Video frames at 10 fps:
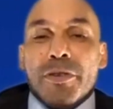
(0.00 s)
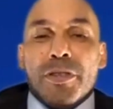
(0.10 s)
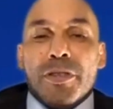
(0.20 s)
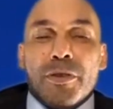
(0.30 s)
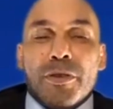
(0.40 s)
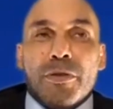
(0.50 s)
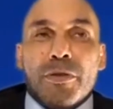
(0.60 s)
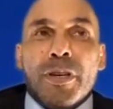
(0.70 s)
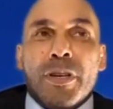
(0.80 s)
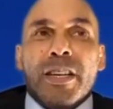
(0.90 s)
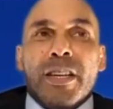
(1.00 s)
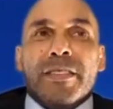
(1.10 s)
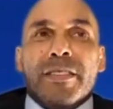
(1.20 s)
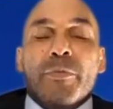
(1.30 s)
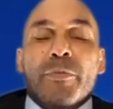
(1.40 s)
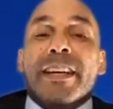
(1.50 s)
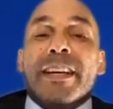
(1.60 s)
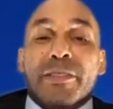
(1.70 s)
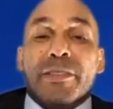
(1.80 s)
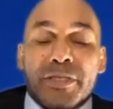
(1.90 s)
do to make a
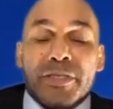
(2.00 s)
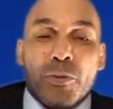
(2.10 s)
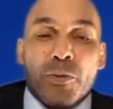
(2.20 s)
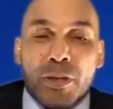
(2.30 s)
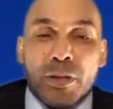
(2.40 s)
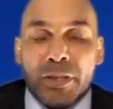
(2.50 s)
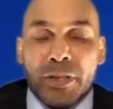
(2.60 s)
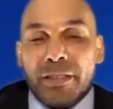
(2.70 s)
difference in the world?